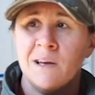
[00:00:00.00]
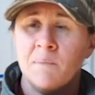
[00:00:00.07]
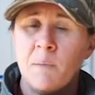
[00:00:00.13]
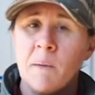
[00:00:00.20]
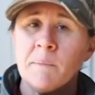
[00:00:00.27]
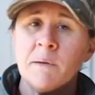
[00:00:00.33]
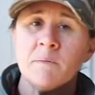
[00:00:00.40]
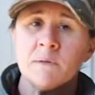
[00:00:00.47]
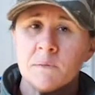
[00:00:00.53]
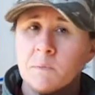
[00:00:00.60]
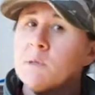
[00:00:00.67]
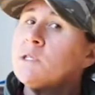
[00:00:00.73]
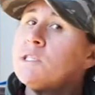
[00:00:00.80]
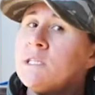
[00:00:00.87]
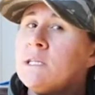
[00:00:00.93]
Pumpkin was
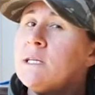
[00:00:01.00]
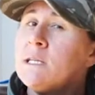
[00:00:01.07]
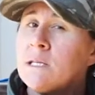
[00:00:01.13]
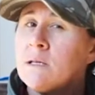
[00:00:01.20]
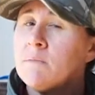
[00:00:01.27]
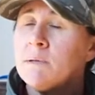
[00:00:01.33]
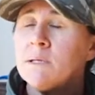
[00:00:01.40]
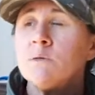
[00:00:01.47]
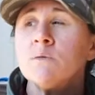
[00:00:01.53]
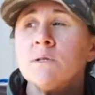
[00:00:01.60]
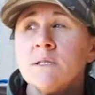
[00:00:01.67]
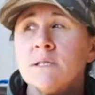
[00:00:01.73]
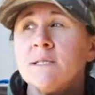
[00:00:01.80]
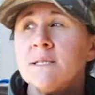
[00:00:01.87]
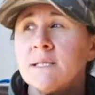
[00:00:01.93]
pushing a little bit
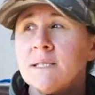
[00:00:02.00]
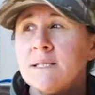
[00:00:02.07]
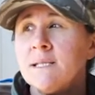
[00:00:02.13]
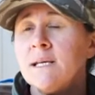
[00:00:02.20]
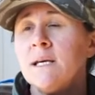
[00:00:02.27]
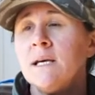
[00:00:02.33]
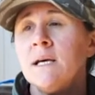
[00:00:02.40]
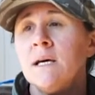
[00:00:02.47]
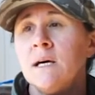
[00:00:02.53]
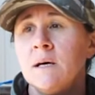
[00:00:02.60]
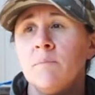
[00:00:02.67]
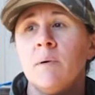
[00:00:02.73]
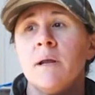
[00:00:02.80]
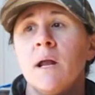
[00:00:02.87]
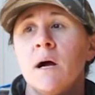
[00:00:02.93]
towards 60,
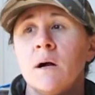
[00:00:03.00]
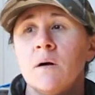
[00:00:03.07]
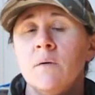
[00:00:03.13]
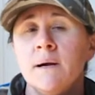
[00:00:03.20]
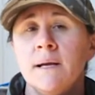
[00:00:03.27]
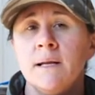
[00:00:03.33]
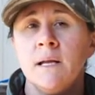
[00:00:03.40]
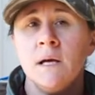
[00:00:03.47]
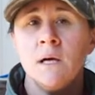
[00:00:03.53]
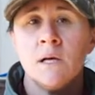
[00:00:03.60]
but not quite.